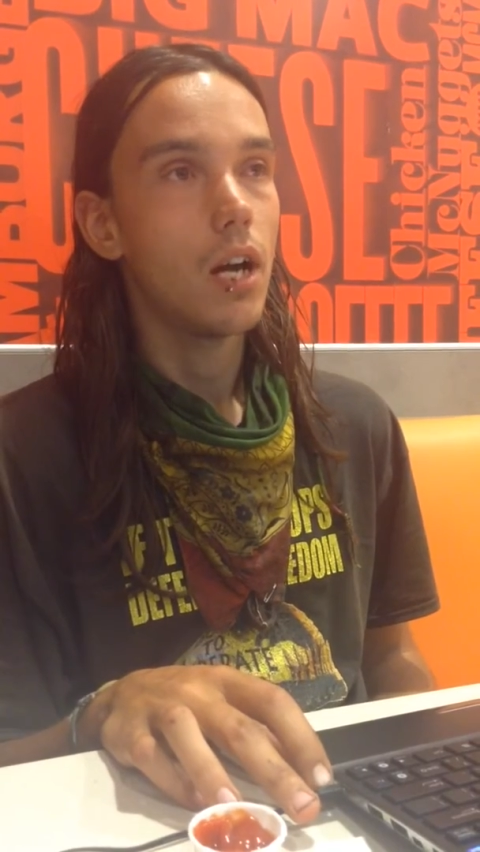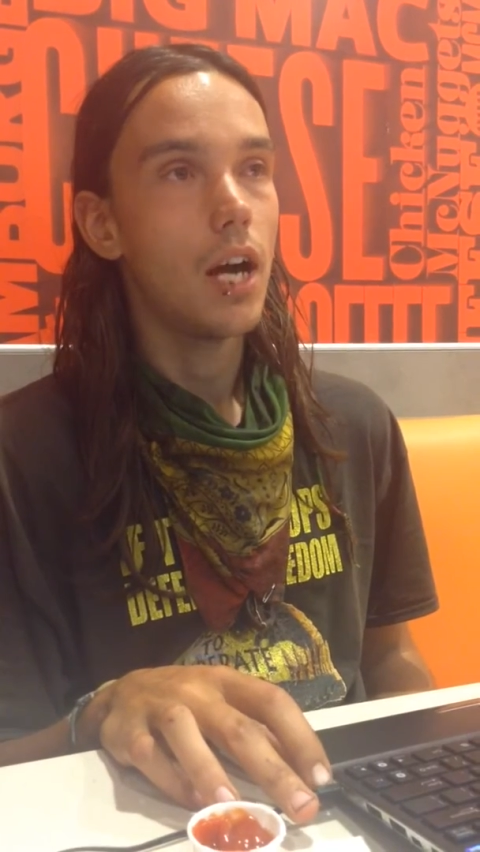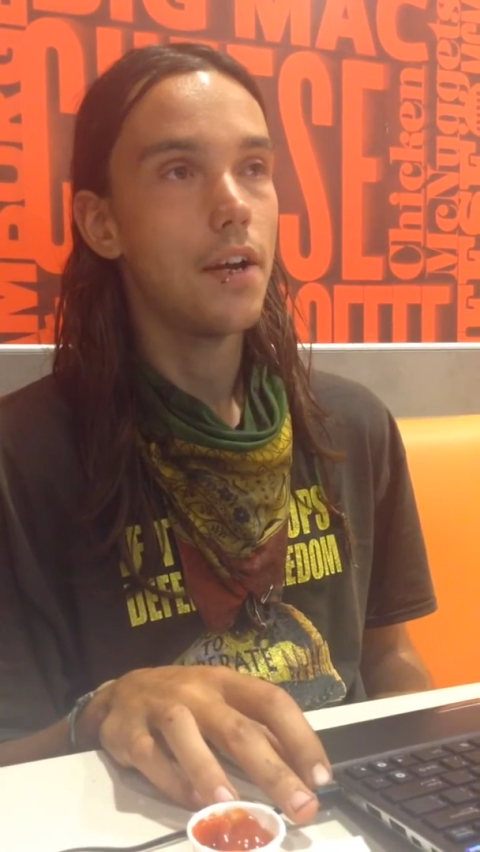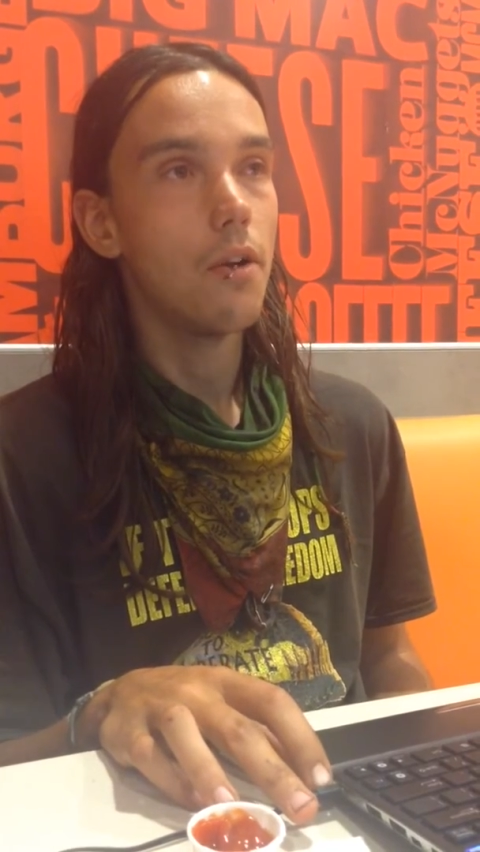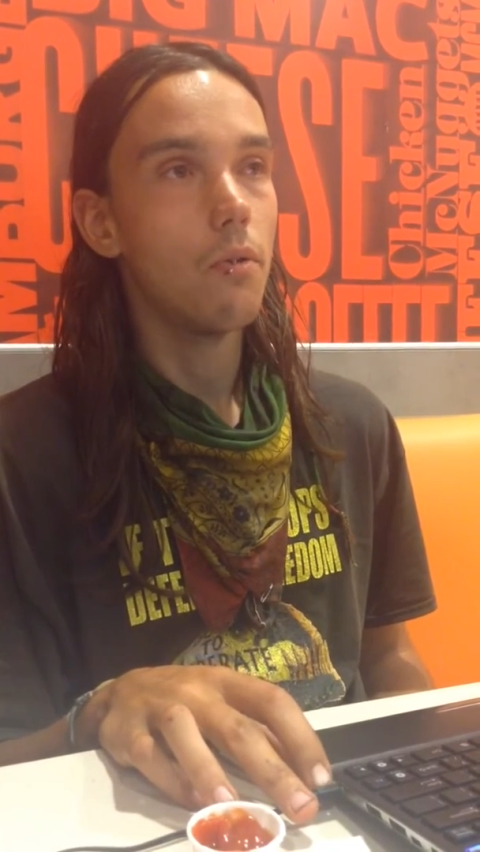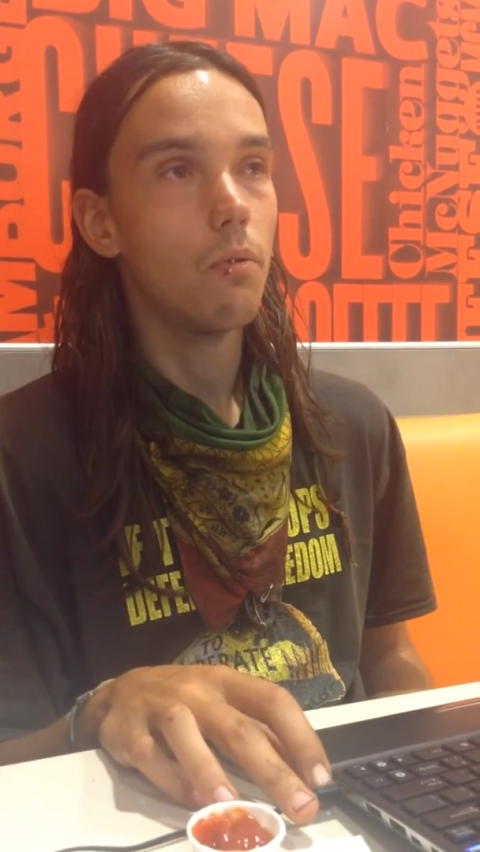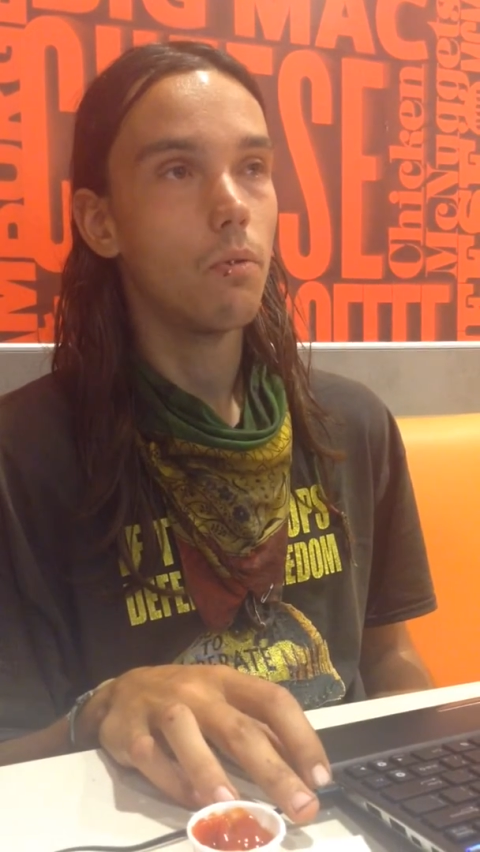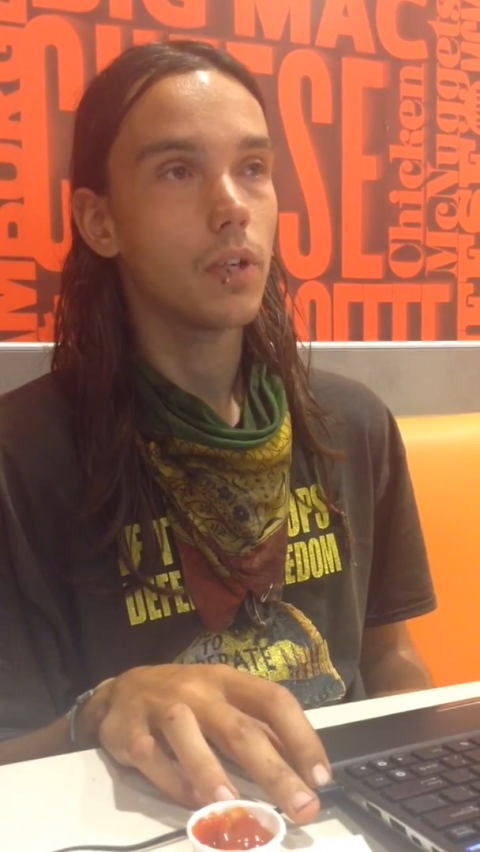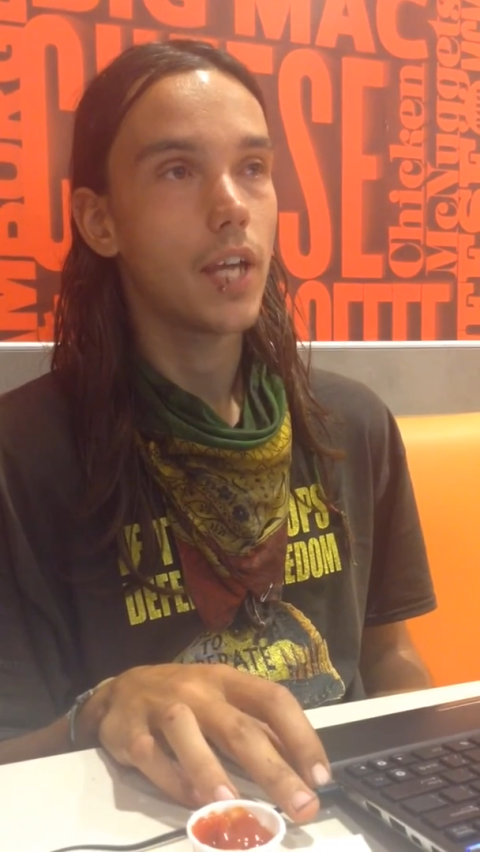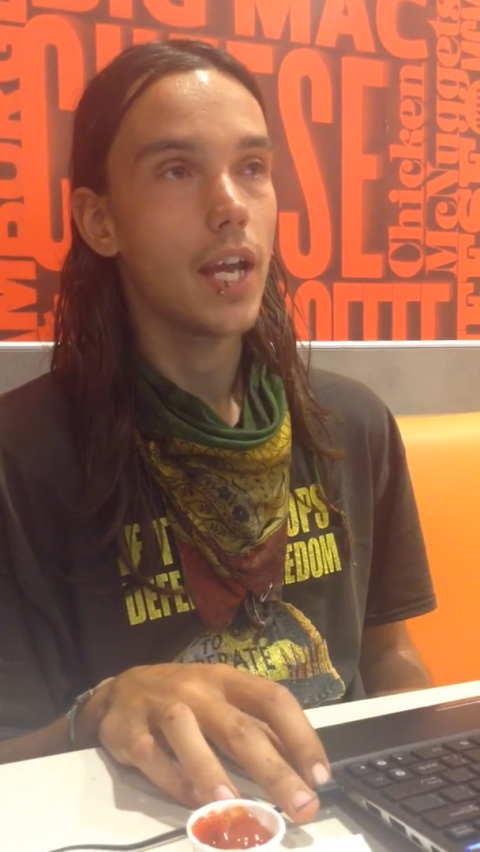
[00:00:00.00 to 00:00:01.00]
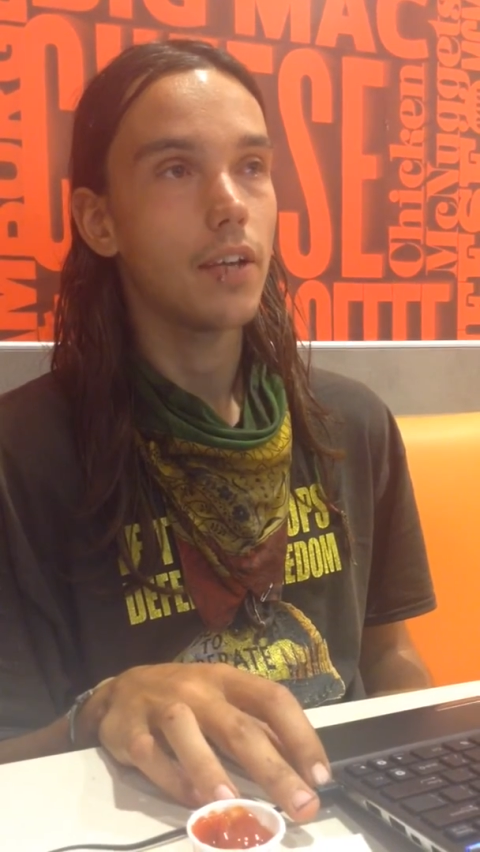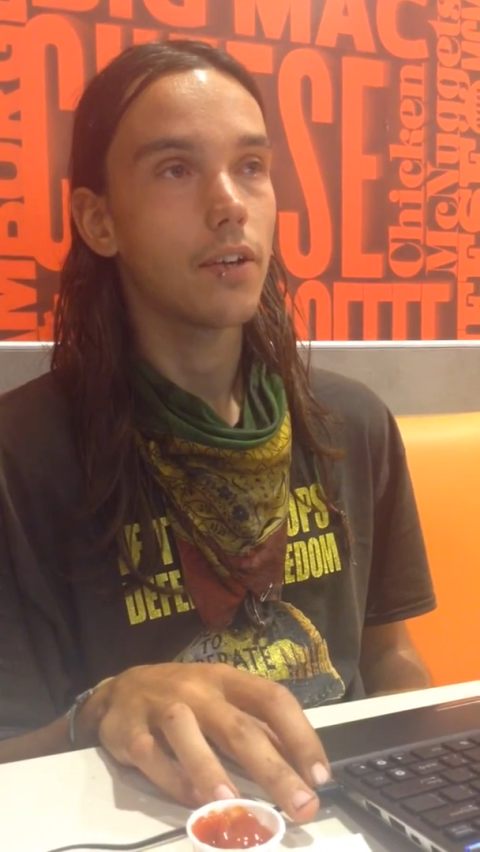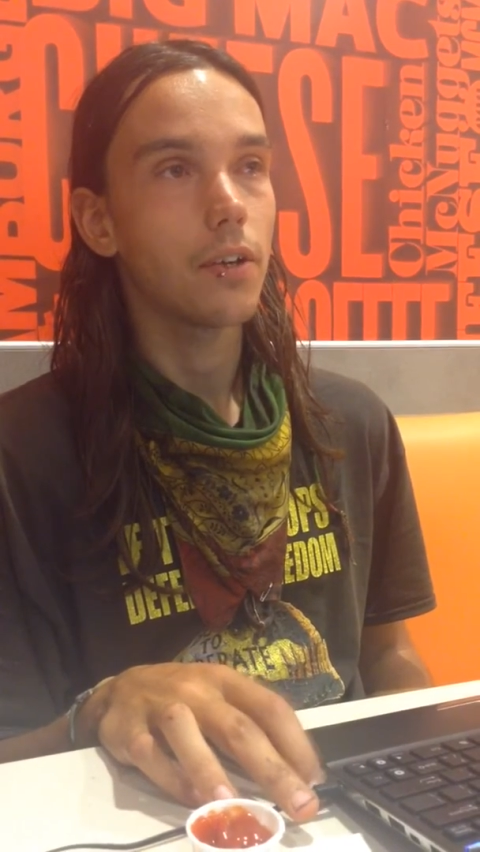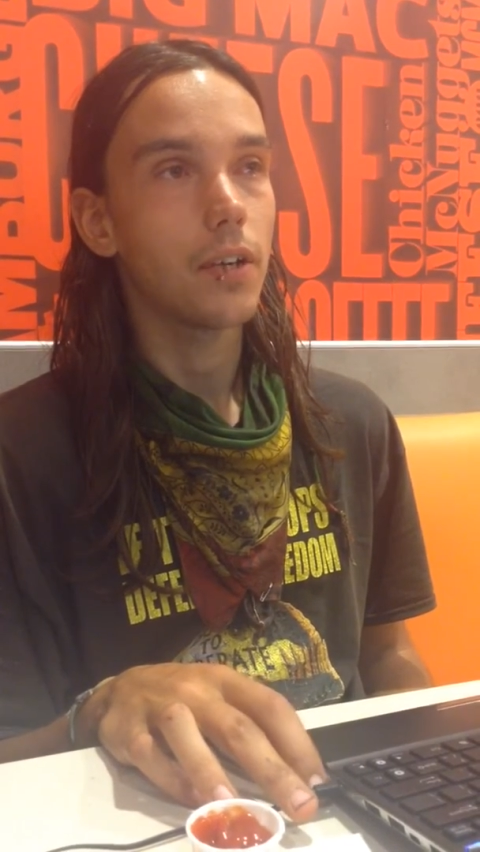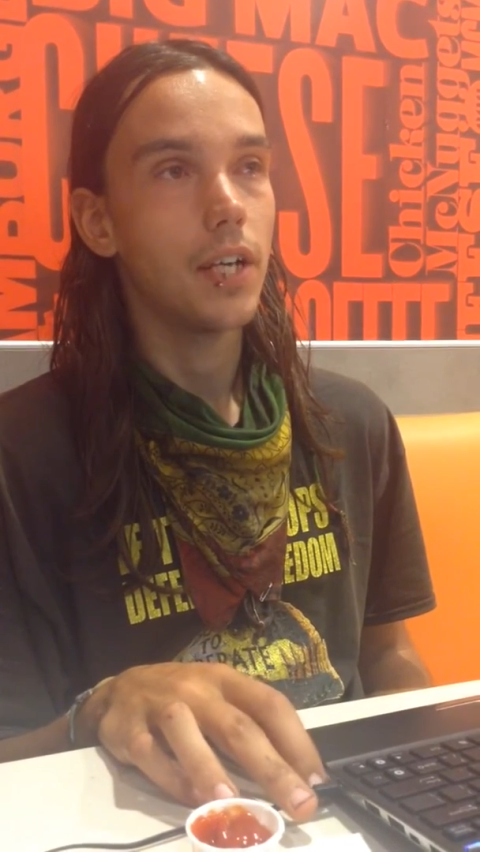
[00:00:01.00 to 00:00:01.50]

I know Gator